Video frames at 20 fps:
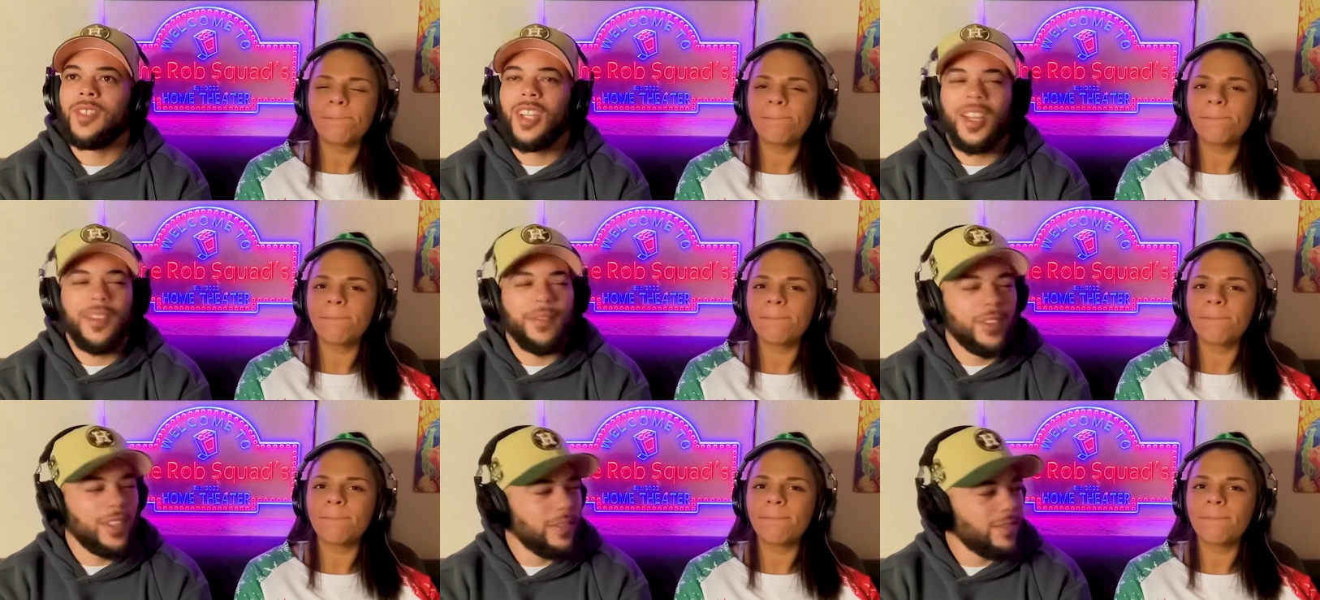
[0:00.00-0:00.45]
Speaker 1: Have
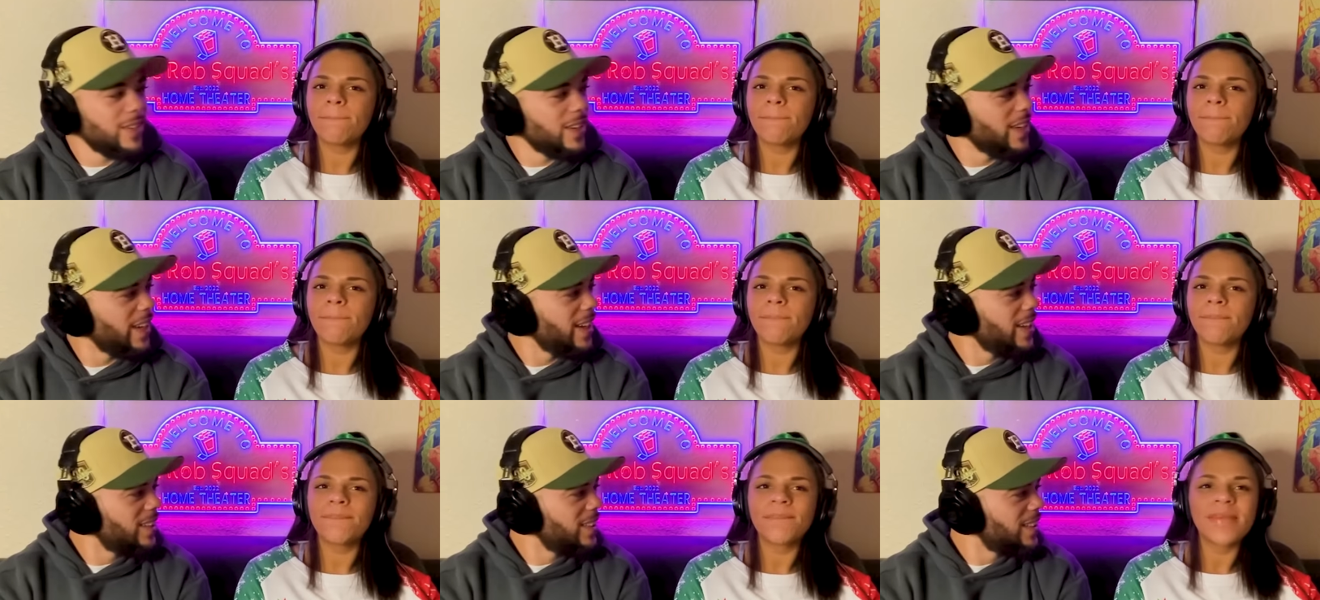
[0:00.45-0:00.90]
you ever
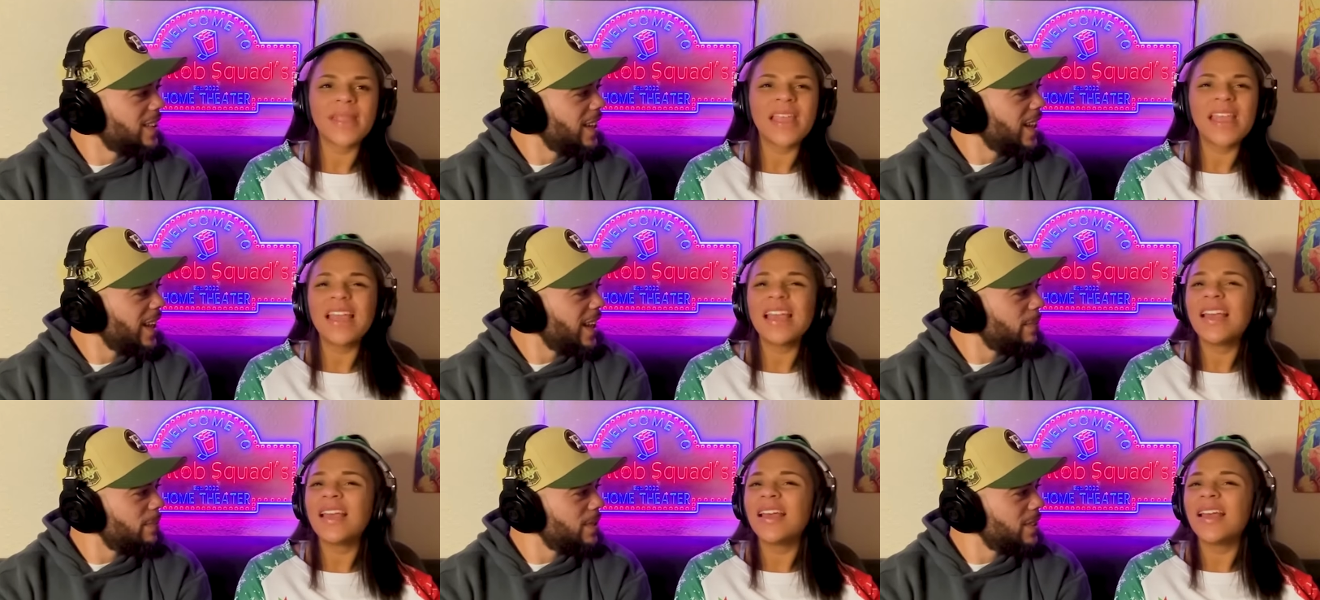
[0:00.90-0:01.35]
had
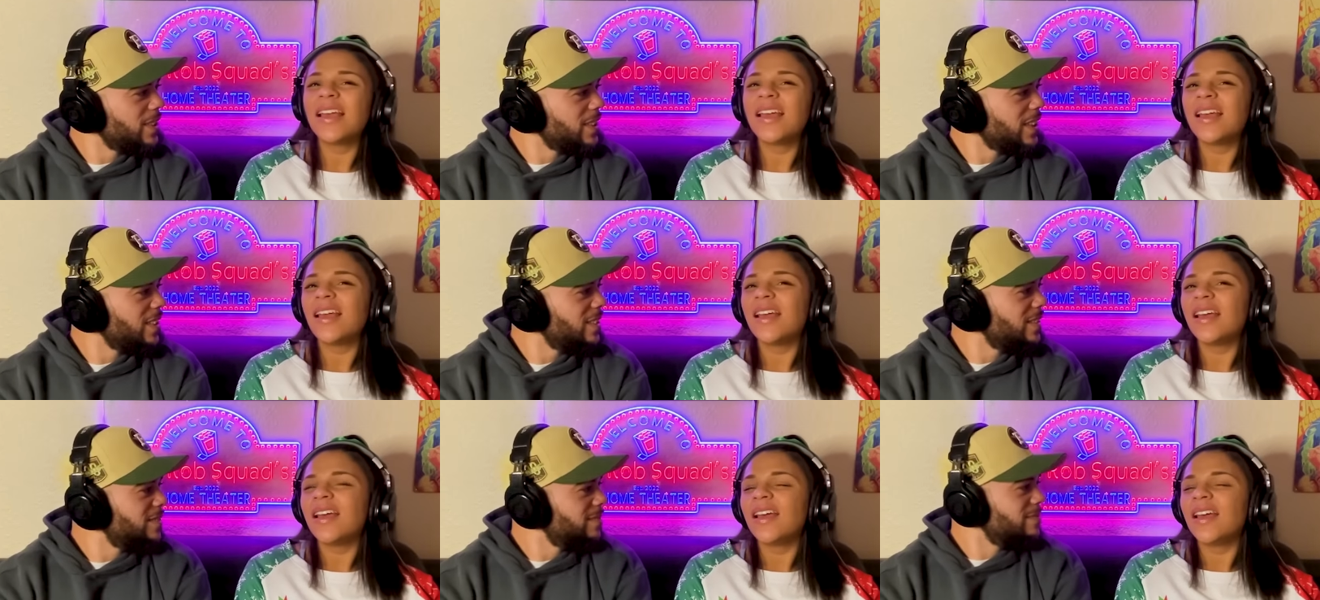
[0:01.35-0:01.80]
cabbage? I
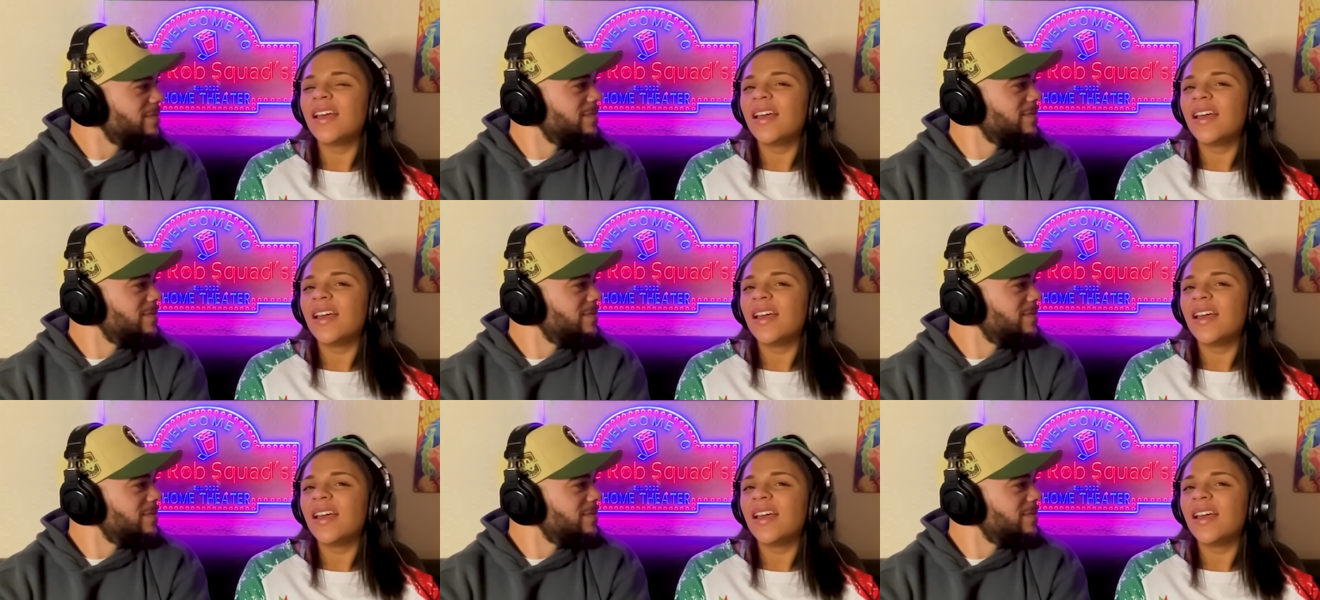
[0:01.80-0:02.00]
don't